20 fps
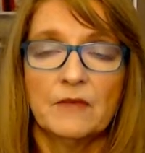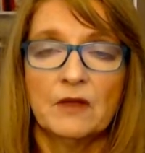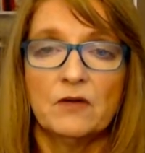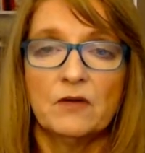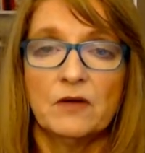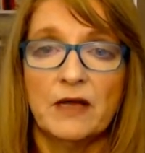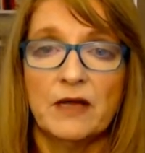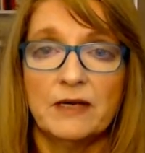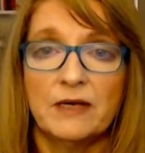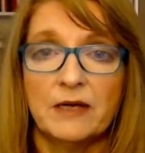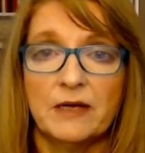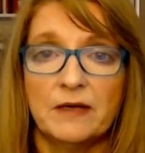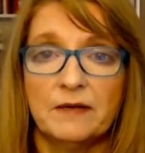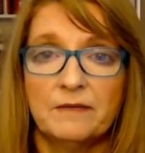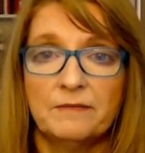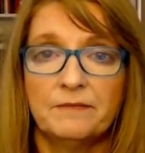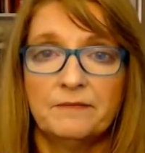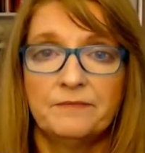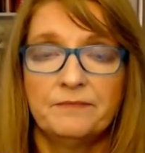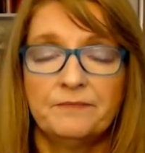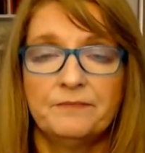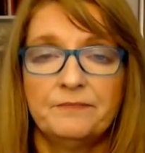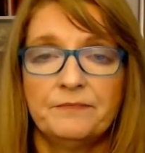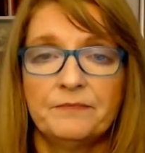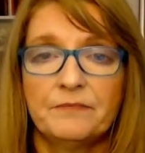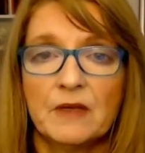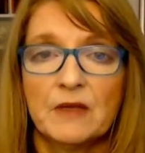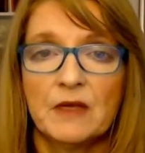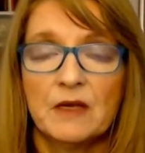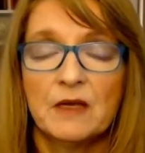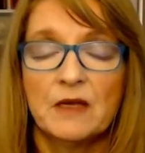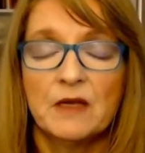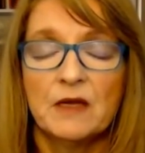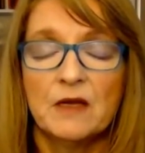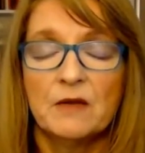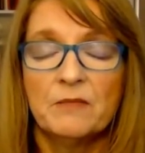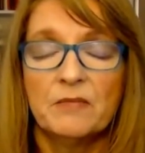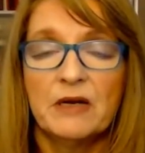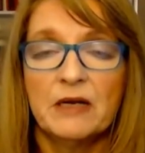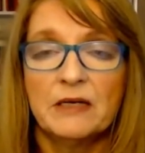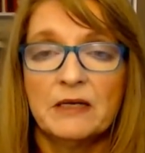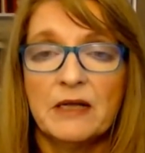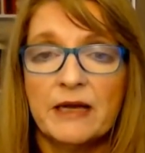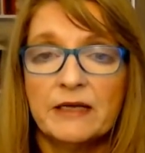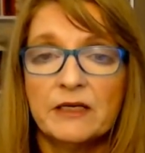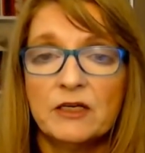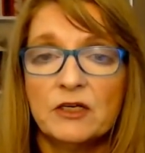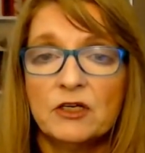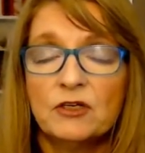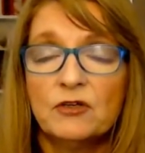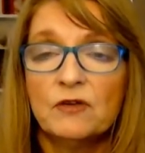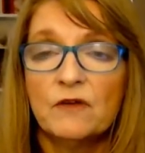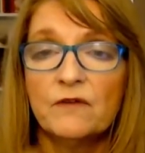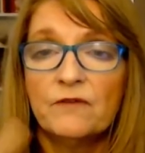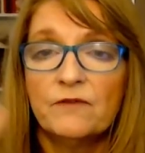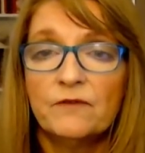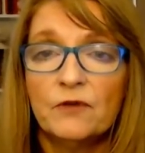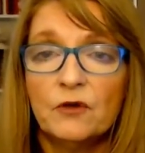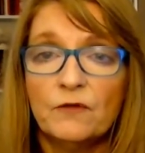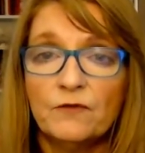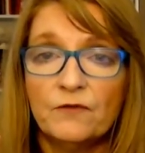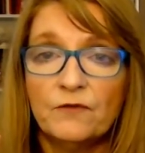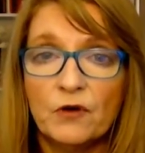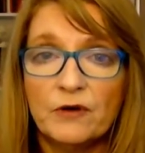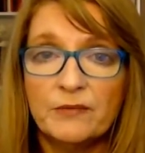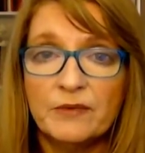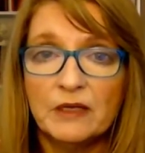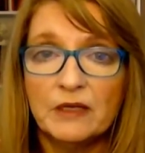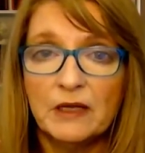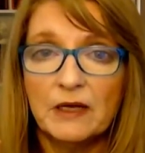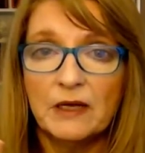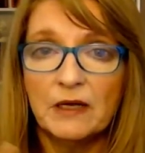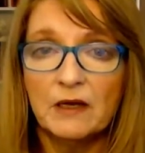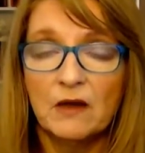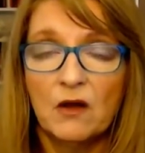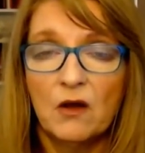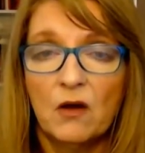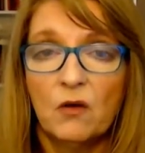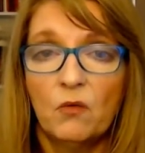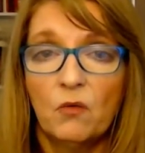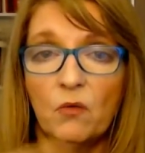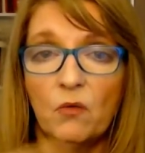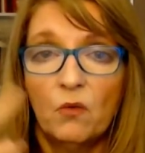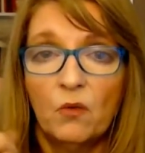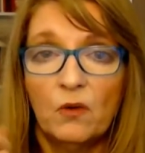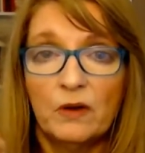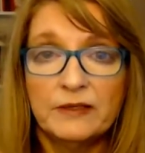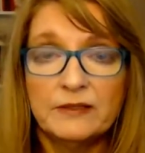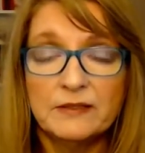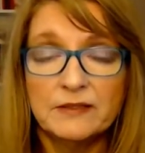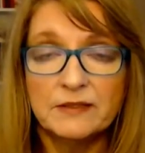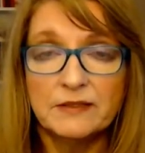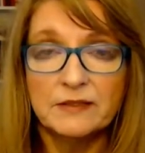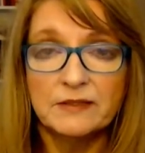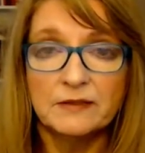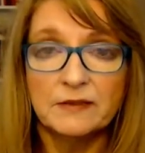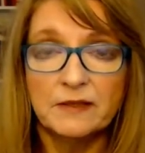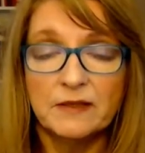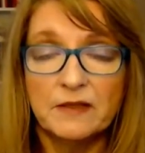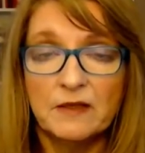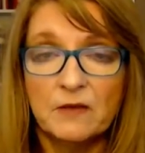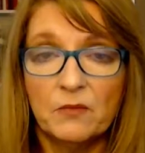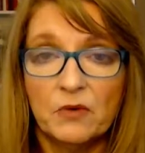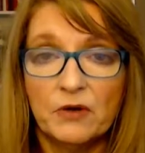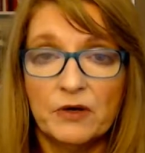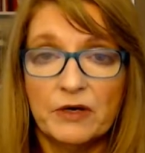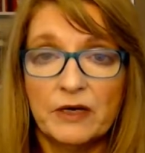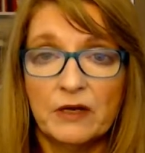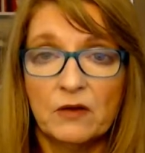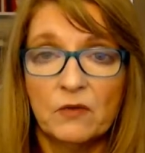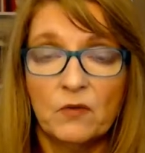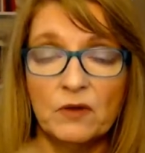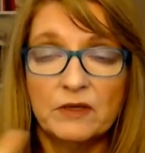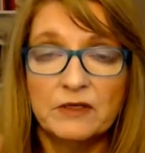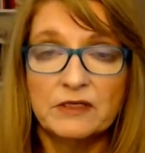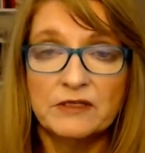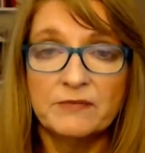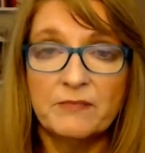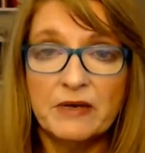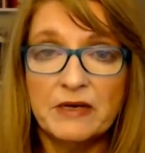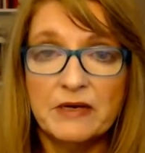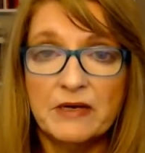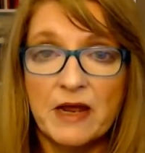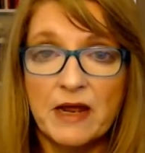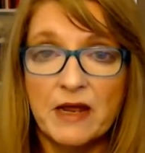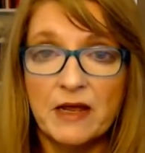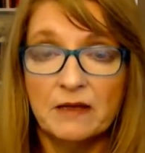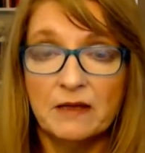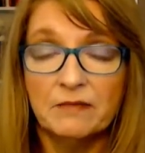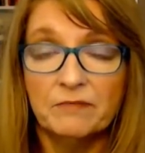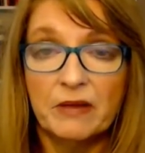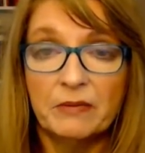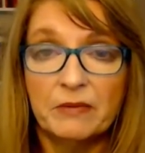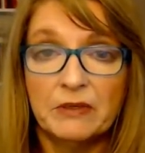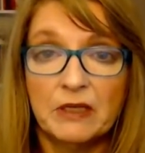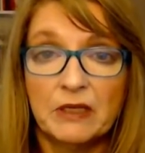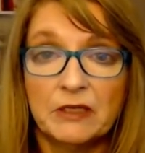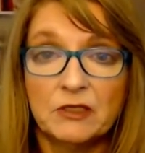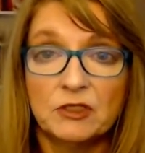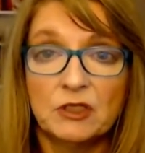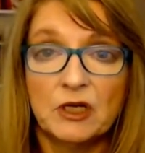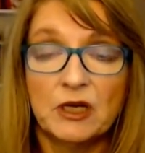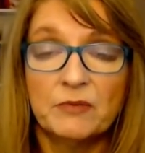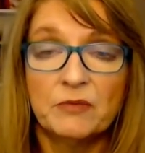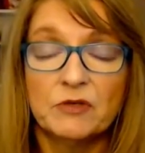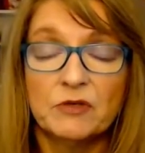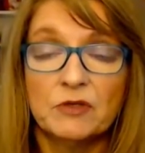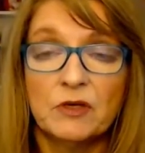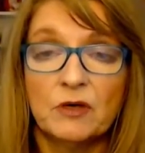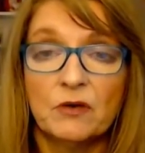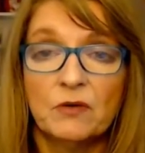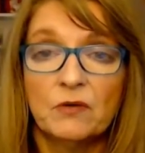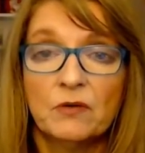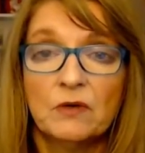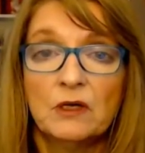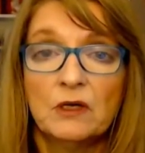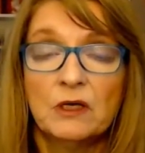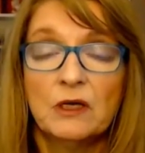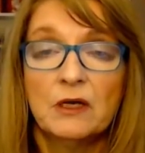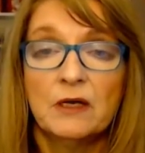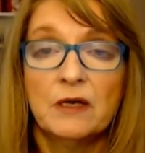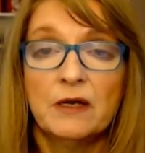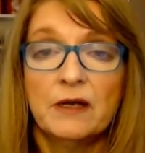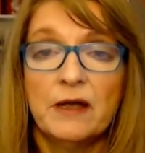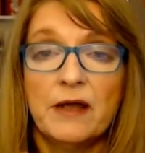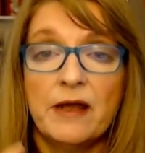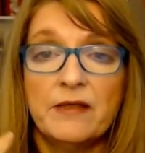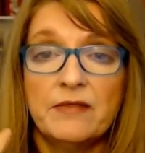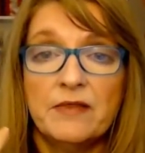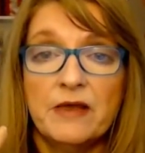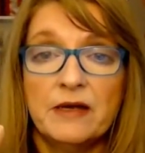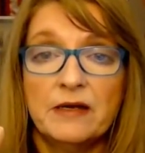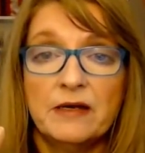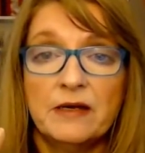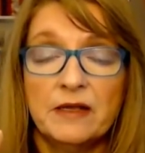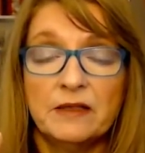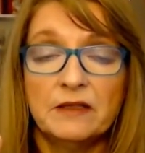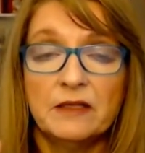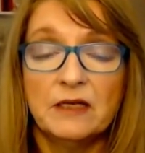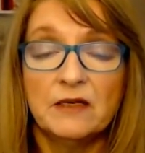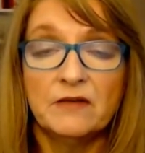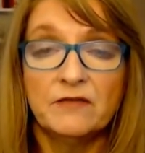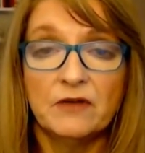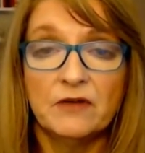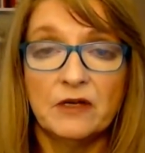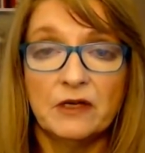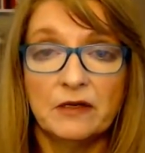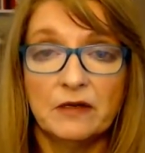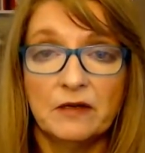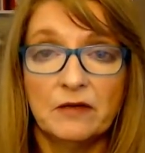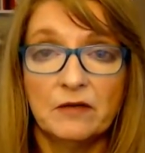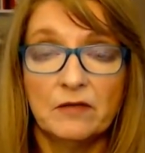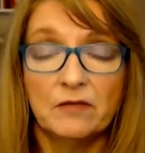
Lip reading: Okay, done. But I'd like you to do the full formula once in the morning, once midday, maybe lunchtime or so, and then at the evening.